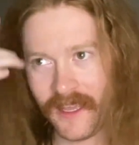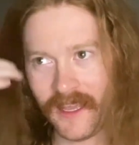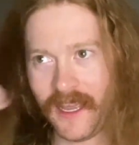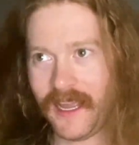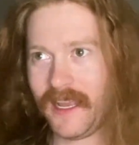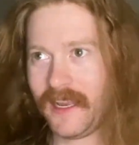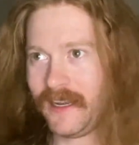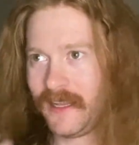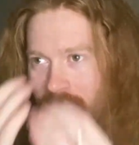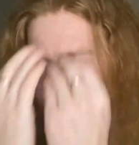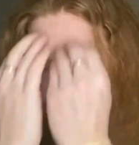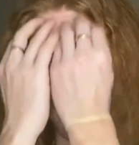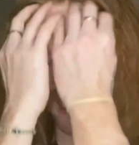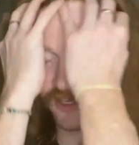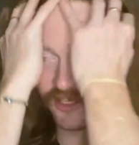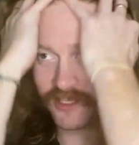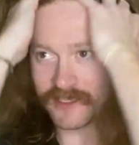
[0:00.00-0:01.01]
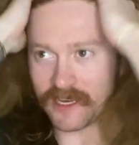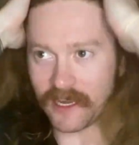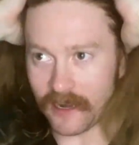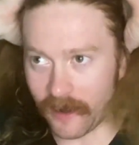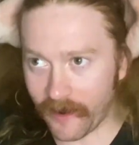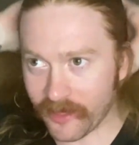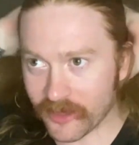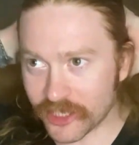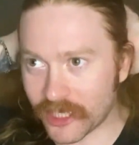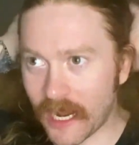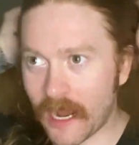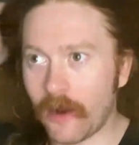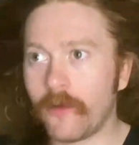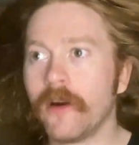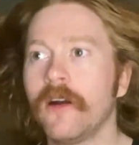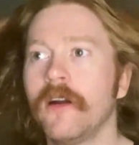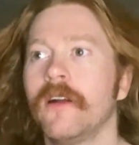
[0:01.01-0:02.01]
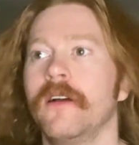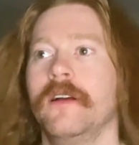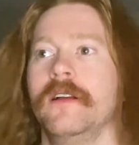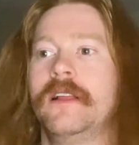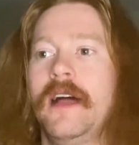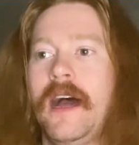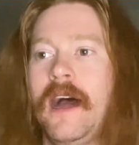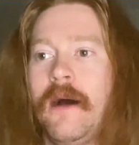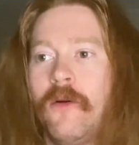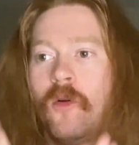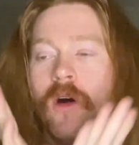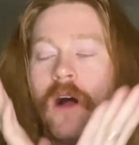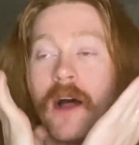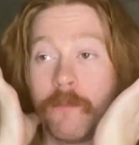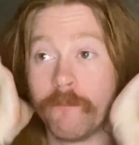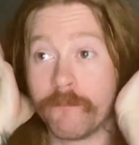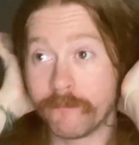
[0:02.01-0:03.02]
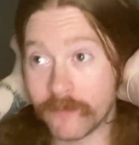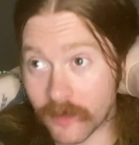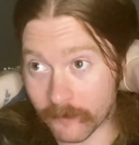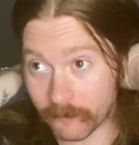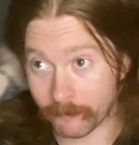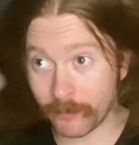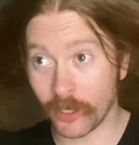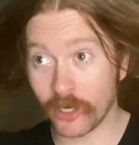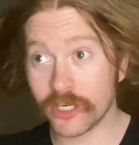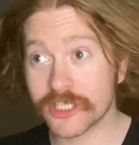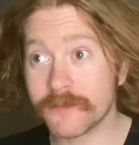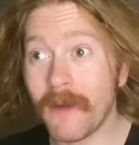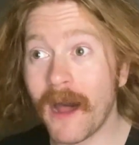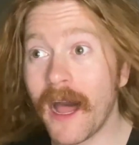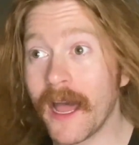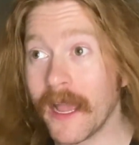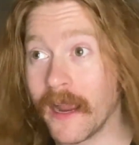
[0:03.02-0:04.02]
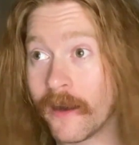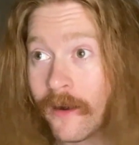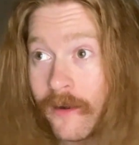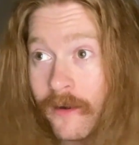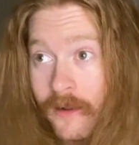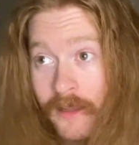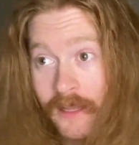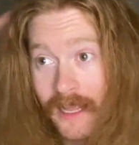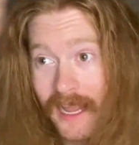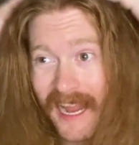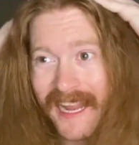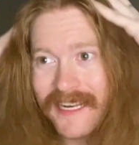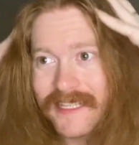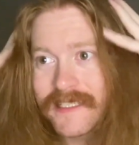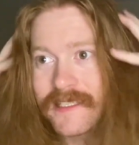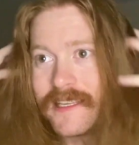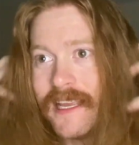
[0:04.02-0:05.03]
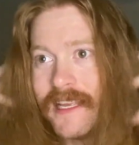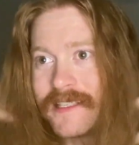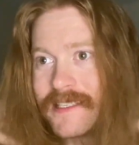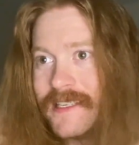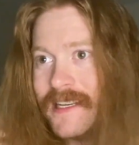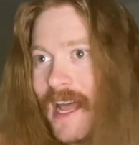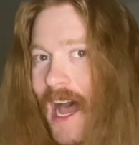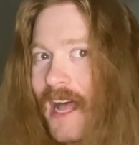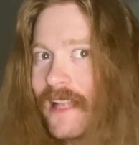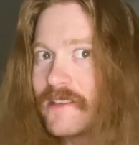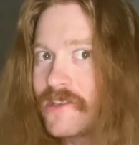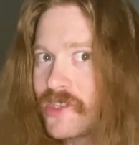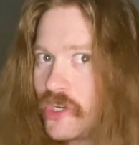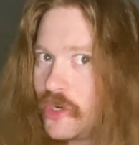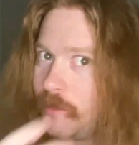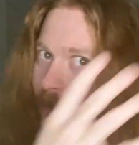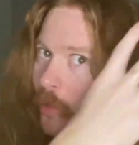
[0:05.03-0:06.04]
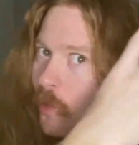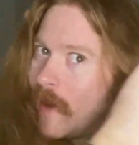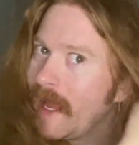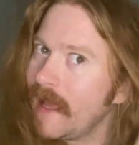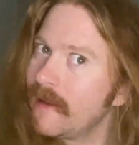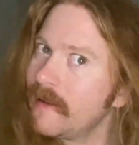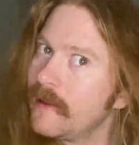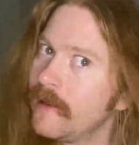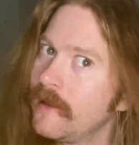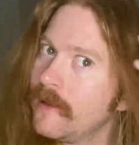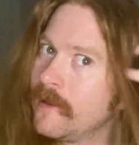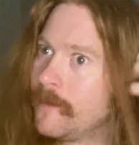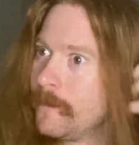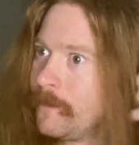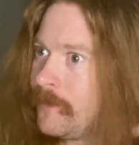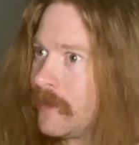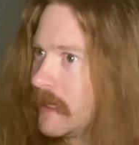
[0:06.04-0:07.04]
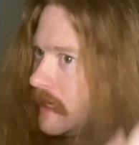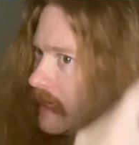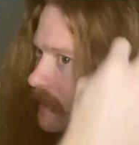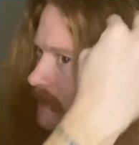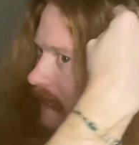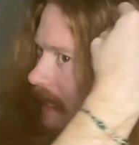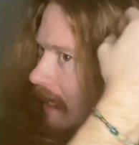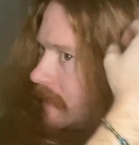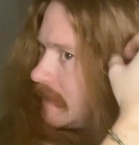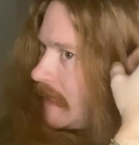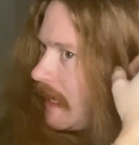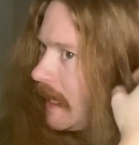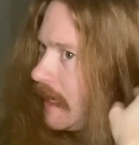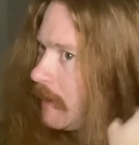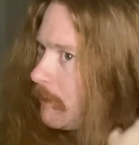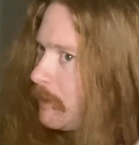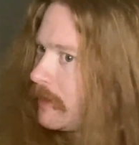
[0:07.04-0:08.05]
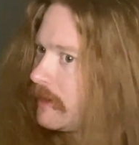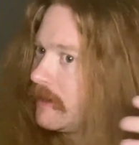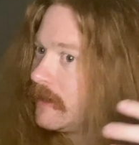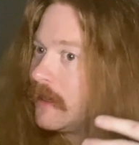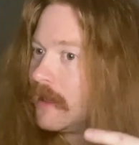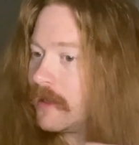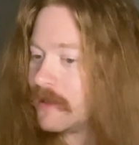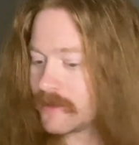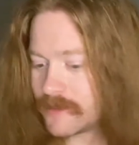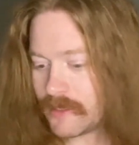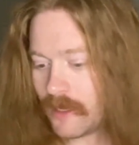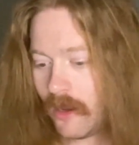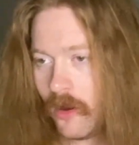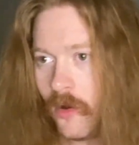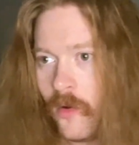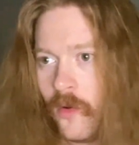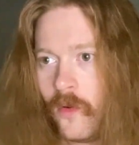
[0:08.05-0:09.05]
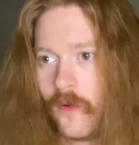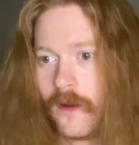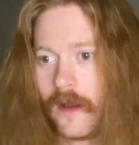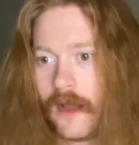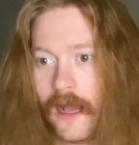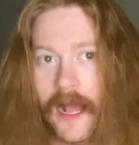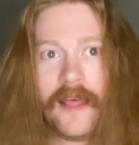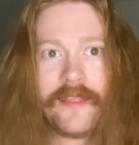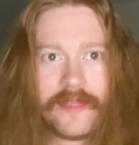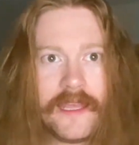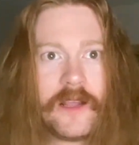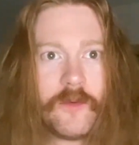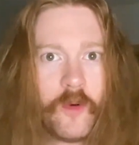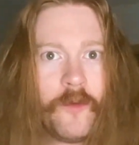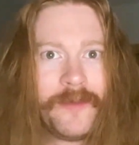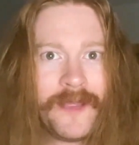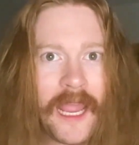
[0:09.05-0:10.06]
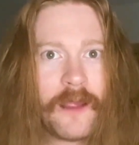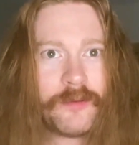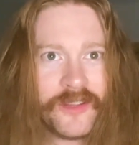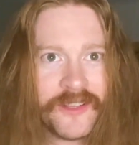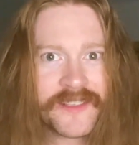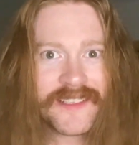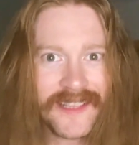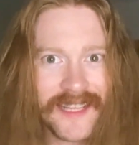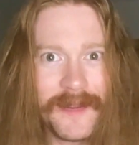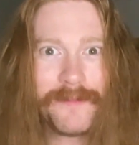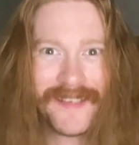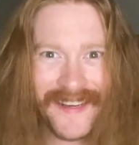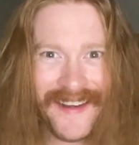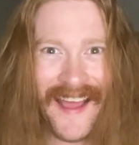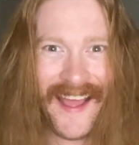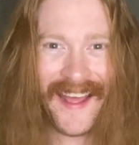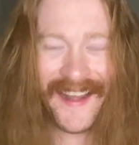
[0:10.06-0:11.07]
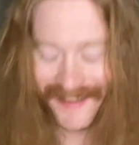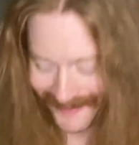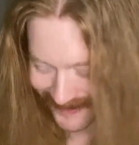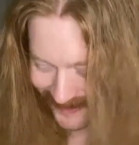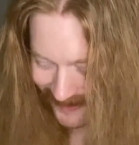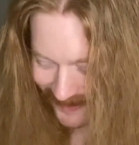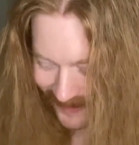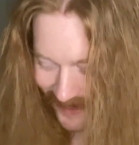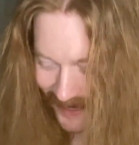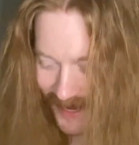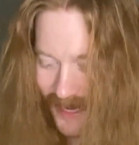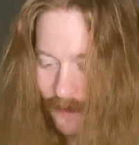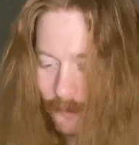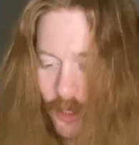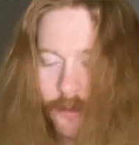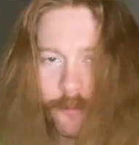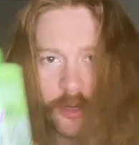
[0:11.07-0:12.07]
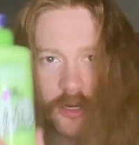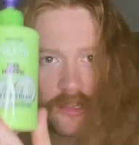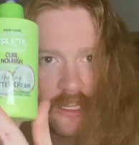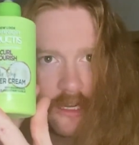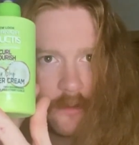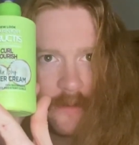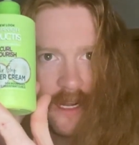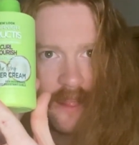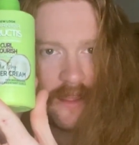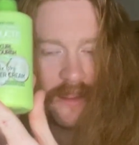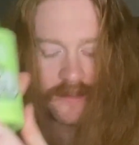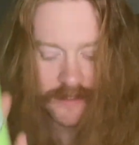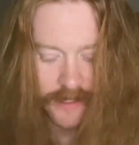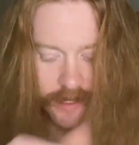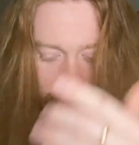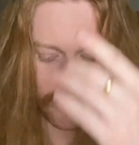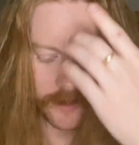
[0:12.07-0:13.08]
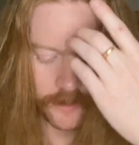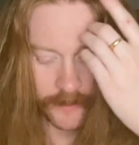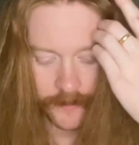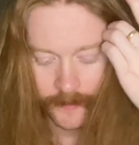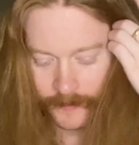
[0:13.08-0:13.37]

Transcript: And I just got out of the shower. I brushed my hair, and it's not super wet. It's kind of damp. So I think we'll be able to sleep tonight. And I'm going to put a little bit of this in.